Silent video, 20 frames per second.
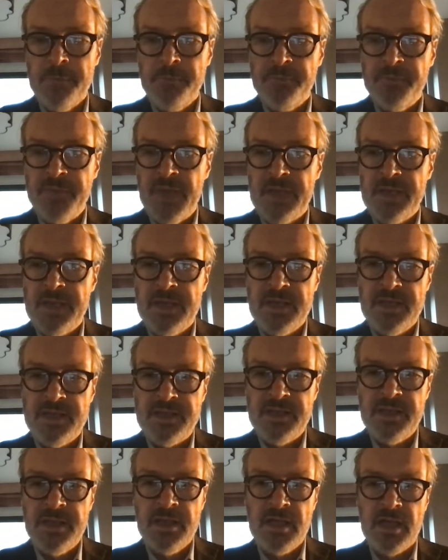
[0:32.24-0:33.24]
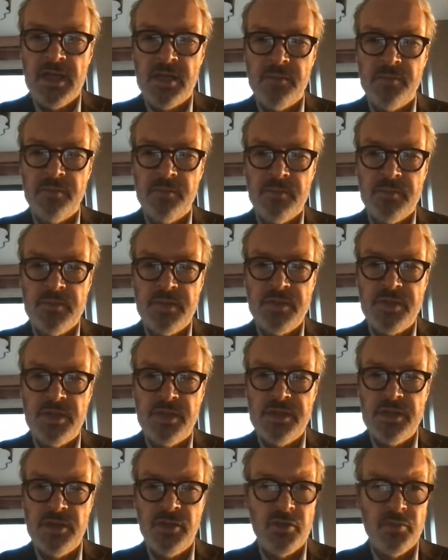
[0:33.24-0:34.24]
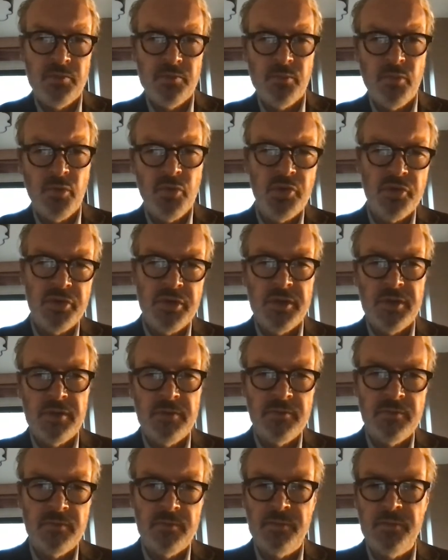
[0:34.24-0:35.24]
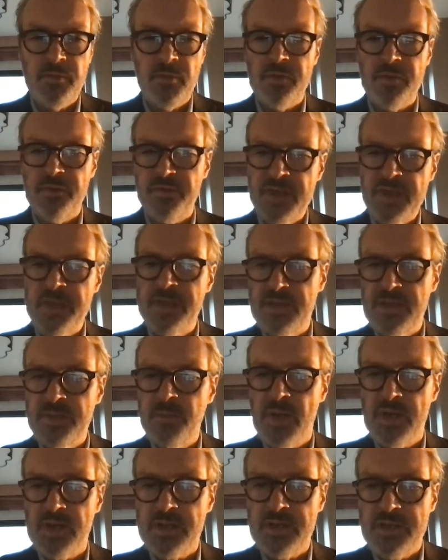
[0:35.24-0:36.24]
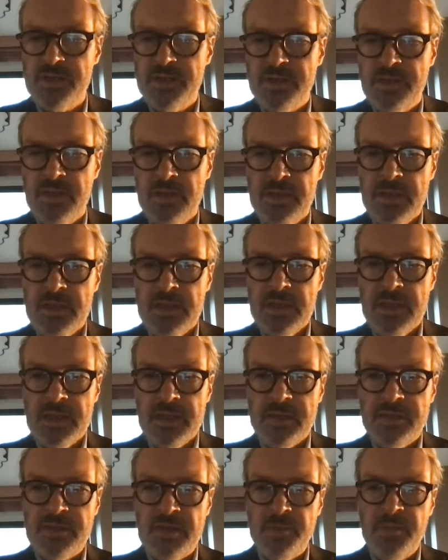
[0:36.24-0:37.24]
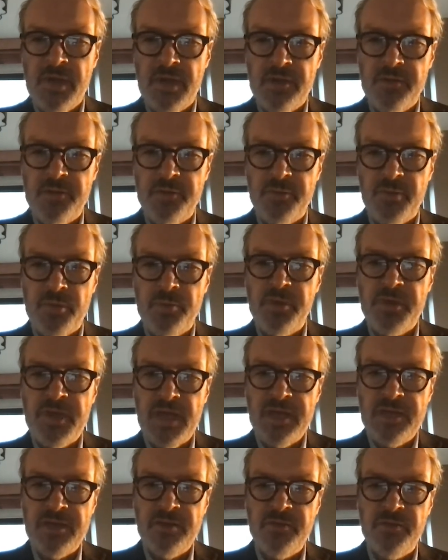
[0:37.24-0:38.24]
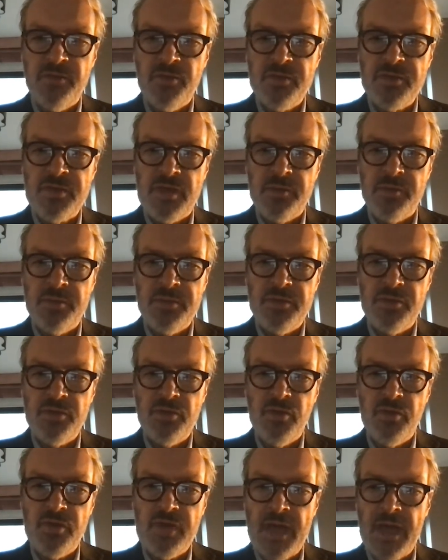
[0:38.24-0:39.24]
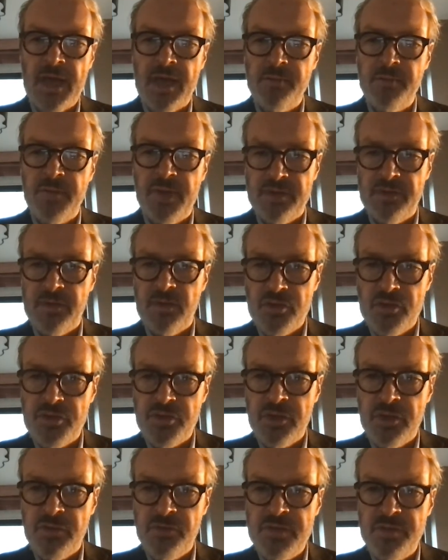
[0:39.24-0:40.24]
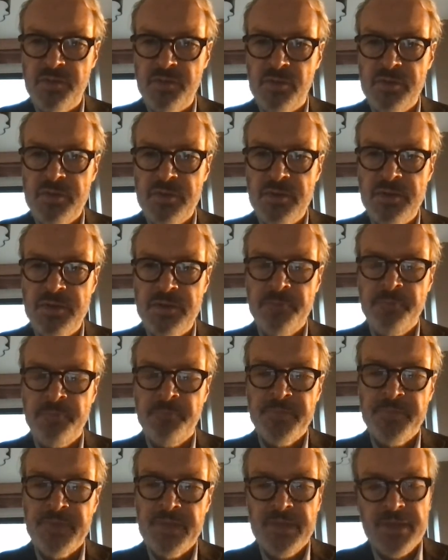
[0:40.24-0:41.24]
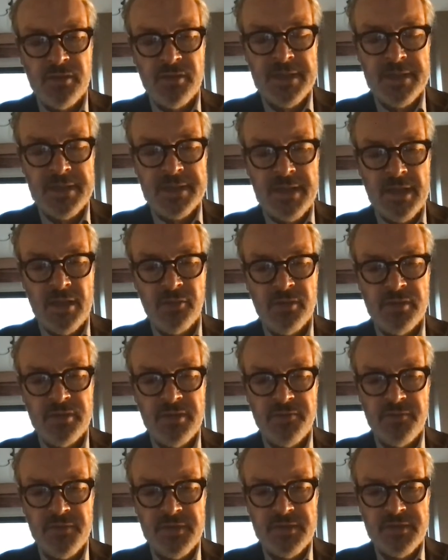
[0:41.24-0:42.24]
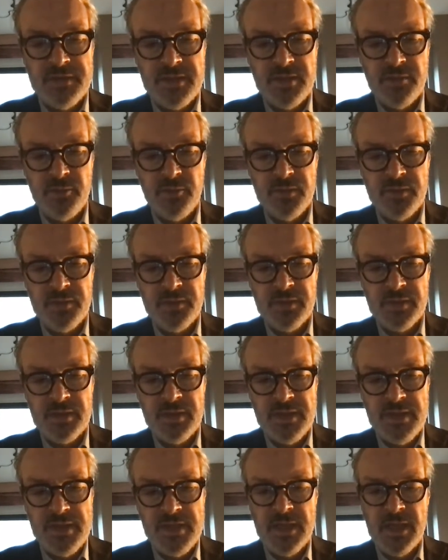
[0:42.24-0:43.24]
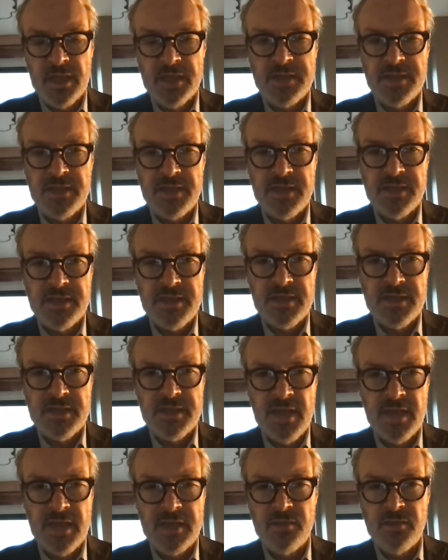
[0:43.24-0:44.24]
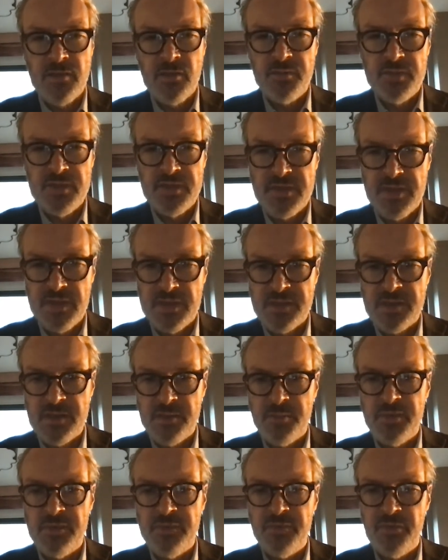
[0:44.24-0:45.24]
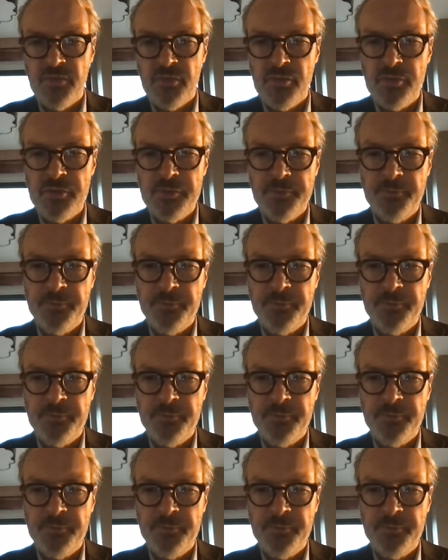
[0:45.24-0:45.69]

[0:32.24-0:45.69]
And in a single-arm study, you're more looking for efficacy markers. Some have propagated, for example, to look at pathological response. Now, the difficulty with kidney cancer is this has not been tested before.